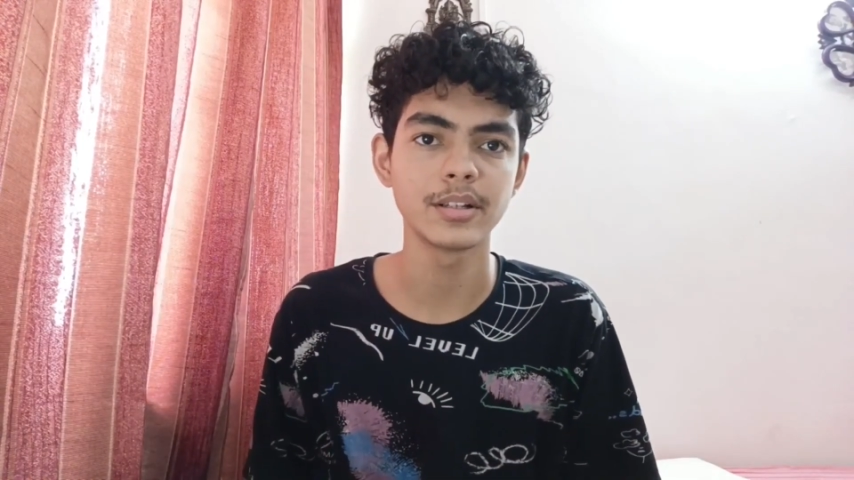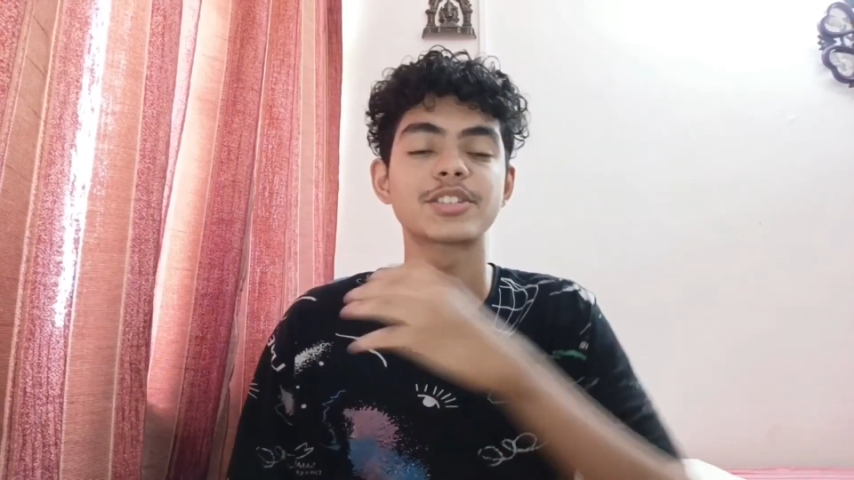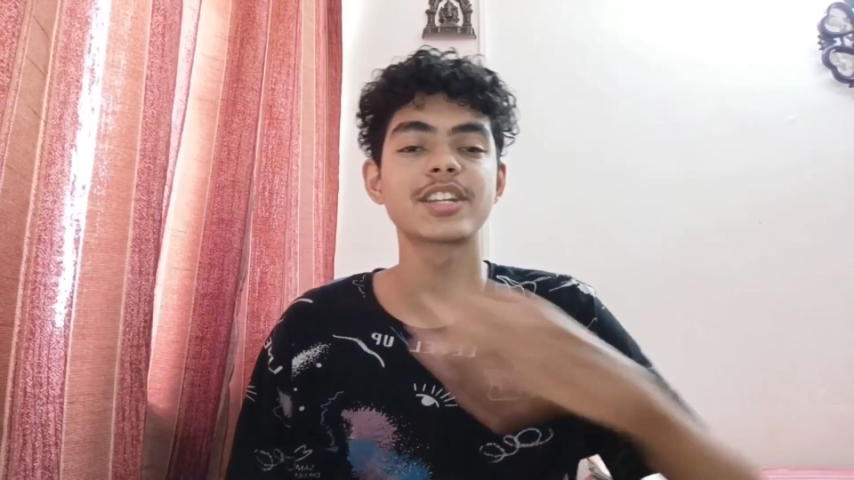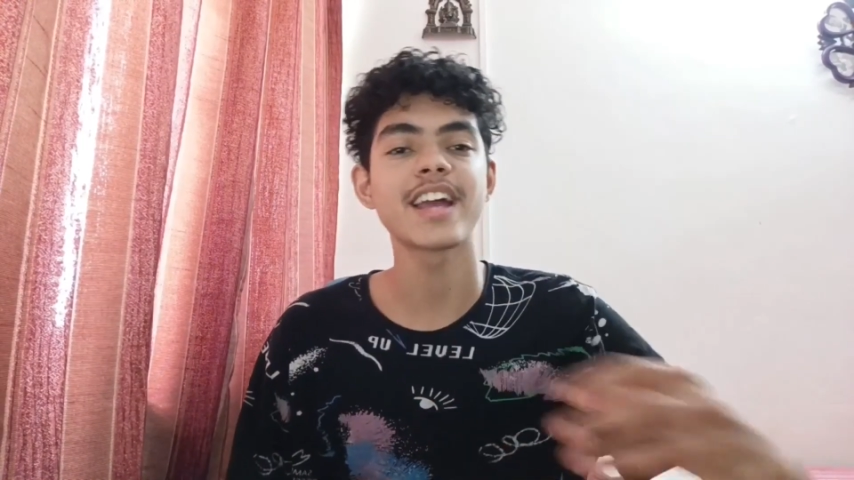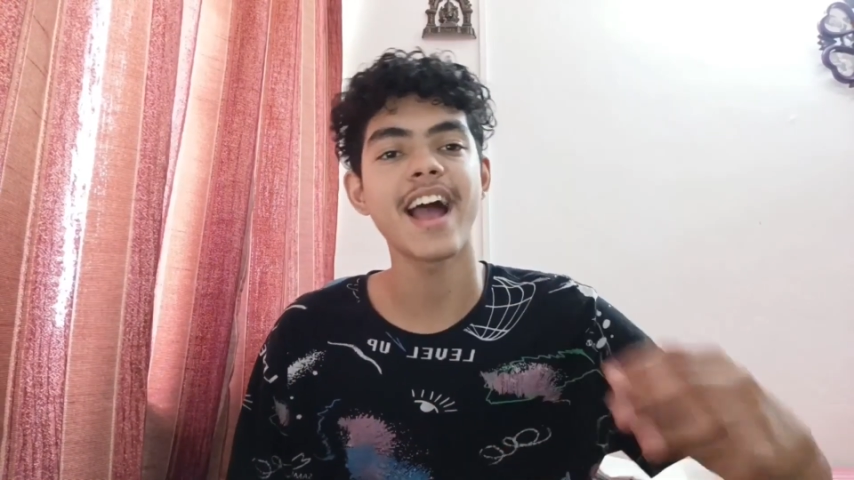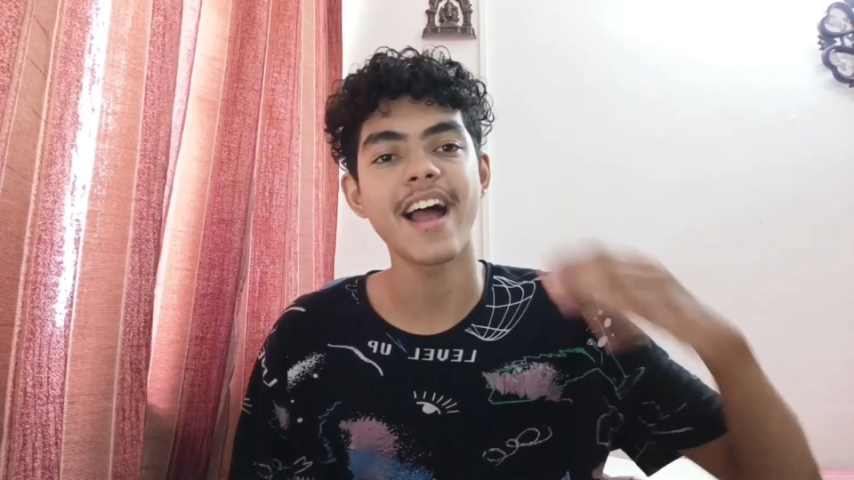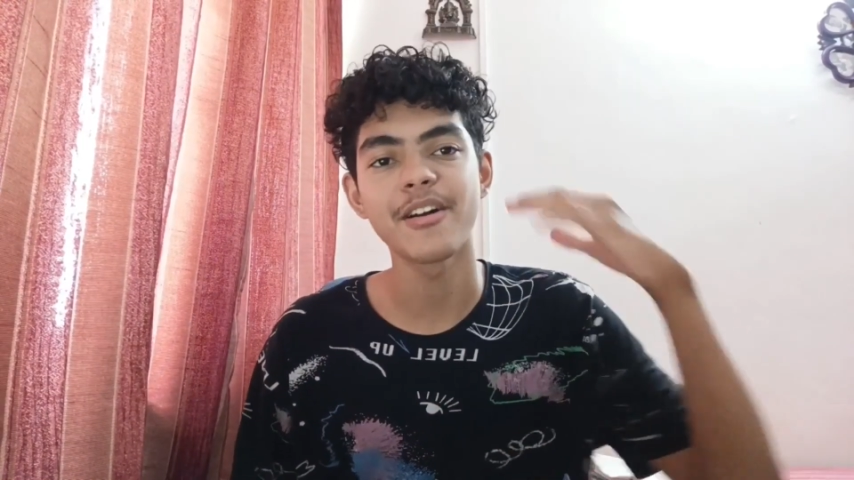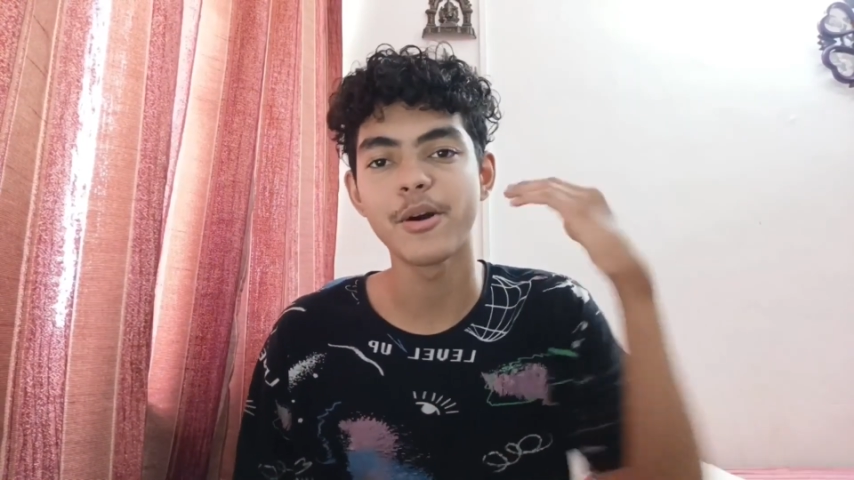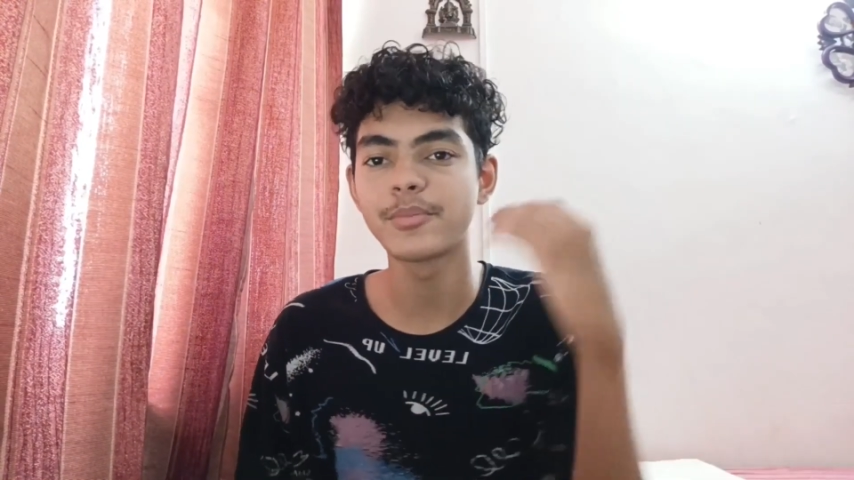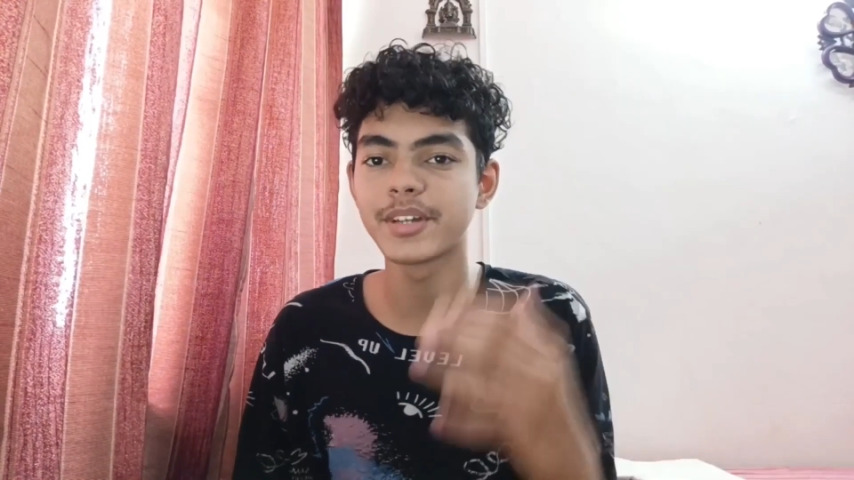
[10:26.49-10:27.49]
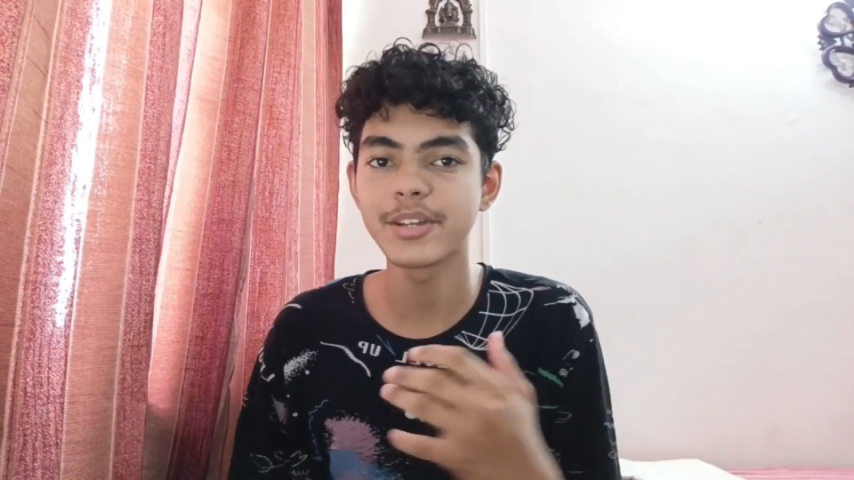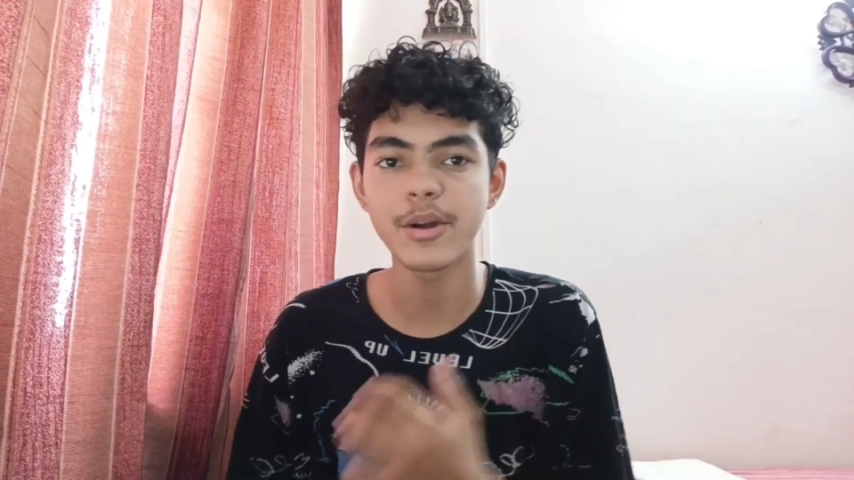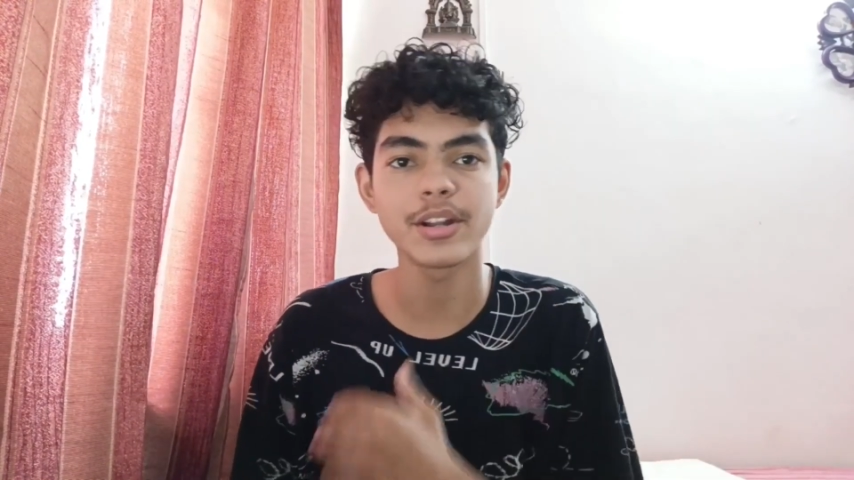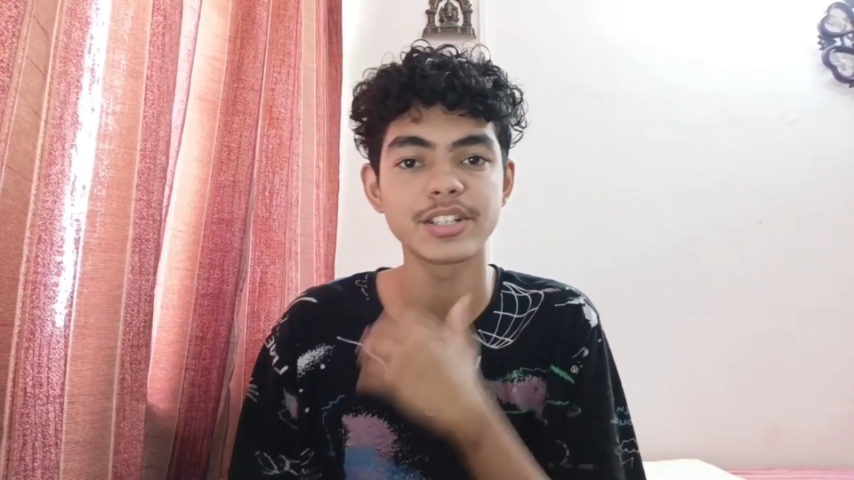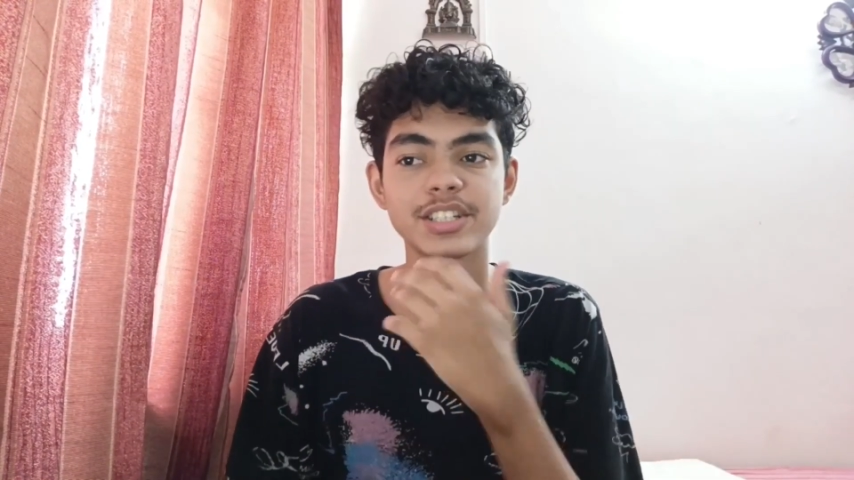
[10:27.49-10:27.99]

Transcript: So yeah, I hope that you got a